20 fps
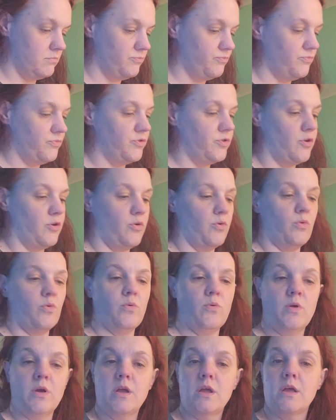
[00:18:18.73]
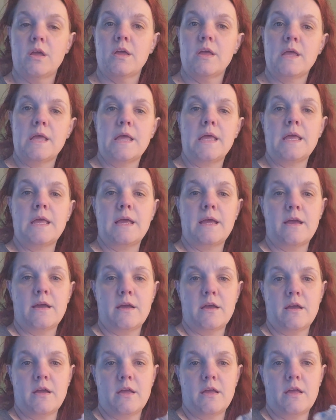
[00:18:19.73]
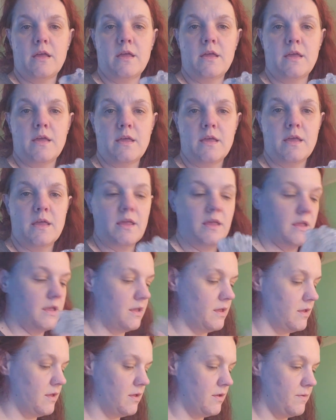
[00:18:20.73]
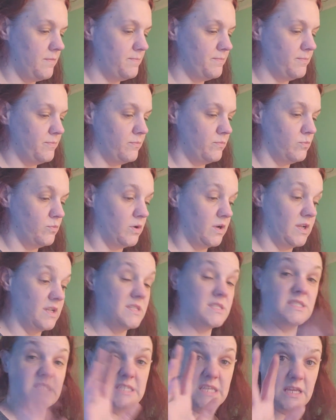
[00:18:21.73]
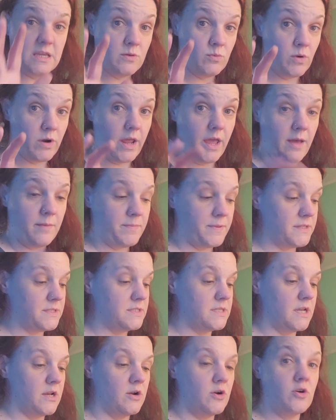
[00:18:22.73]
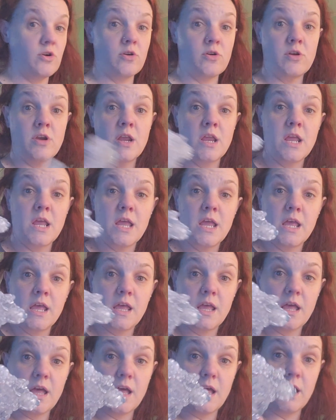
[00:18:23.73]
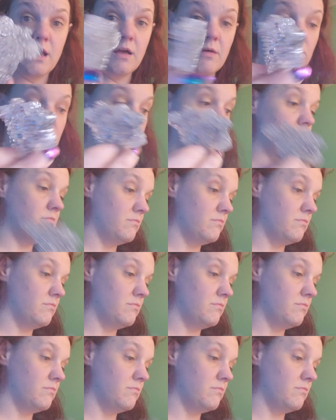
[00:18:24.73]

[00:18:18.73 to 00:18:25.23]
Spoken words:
So we're gonna see what happens here. I'm